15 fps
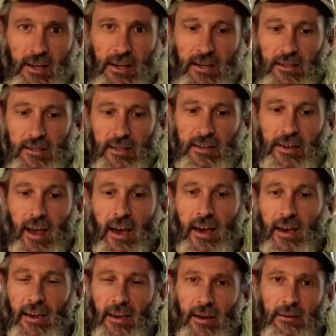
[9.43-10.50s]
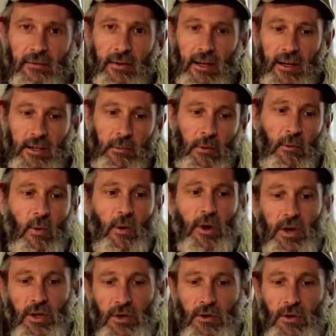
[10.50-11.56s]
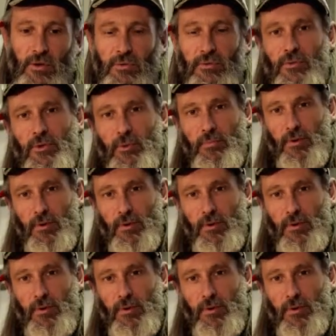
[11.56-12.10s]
and today I'm going to be walking you through the